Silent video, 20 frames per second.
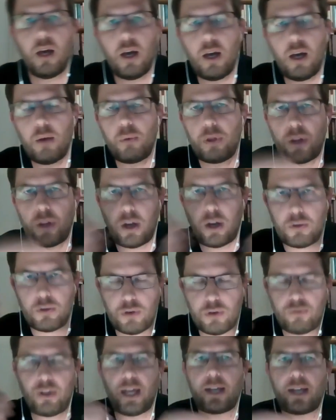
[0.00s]
uh, without
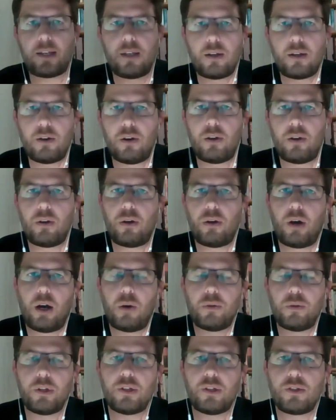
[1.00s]
reflecting on
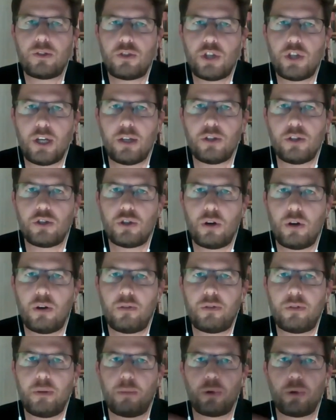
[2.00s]
how this change
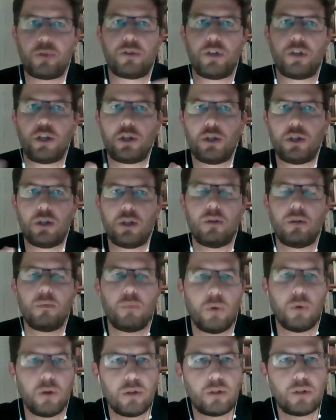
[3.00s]
of the position
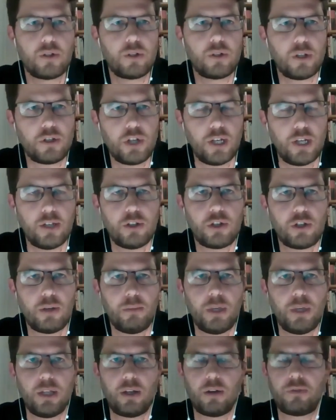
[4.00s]
would change the
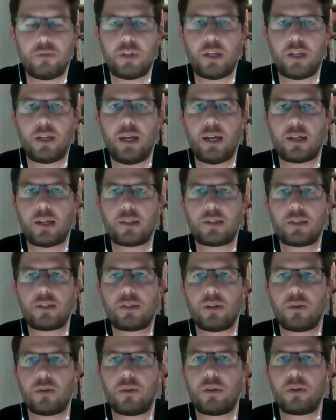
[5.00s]
meaning of the
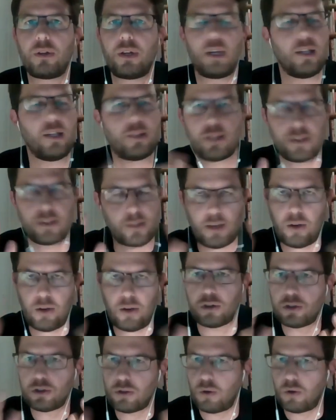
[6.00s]
text. So it's it's a
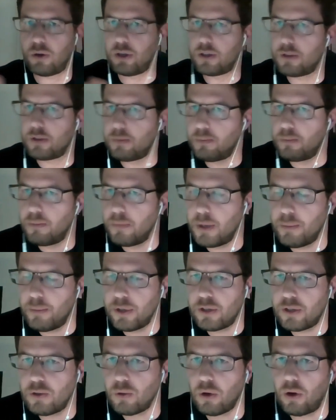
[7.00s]
long story. It's
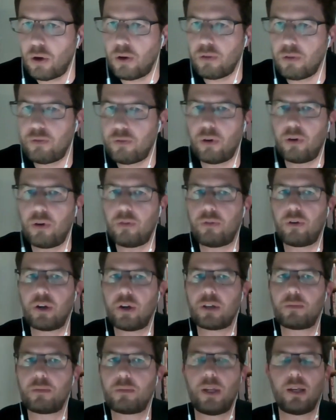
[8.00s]
maybe too long for for
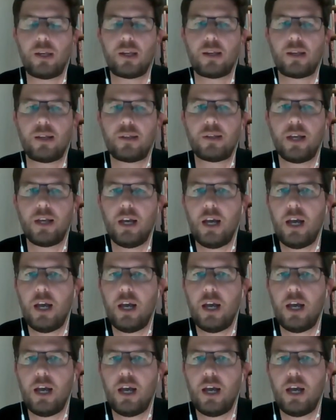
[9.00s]
explaining this,